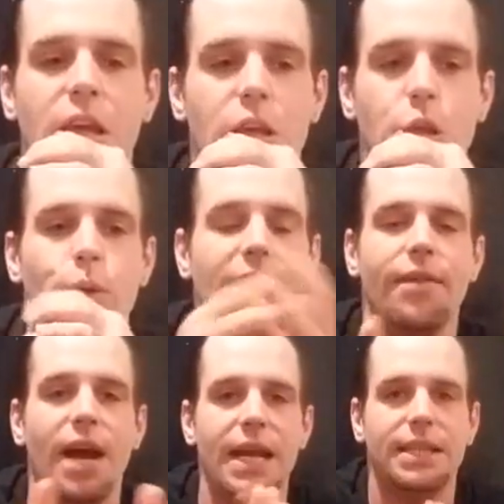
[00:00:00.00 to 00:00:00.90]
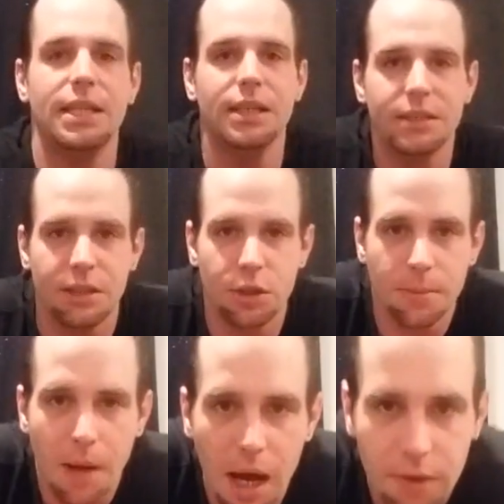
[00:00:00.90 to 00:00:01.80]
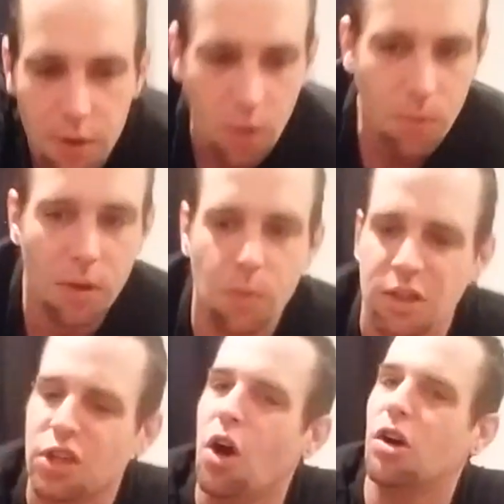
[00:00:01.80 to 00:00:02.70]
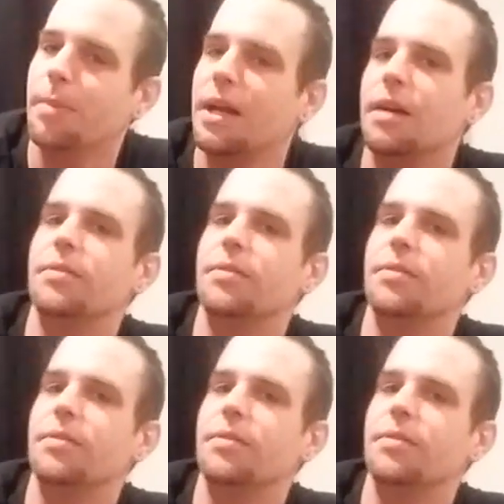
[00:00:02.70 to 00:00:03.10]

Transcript: you have ideas in your mind that you don't really want to talk about,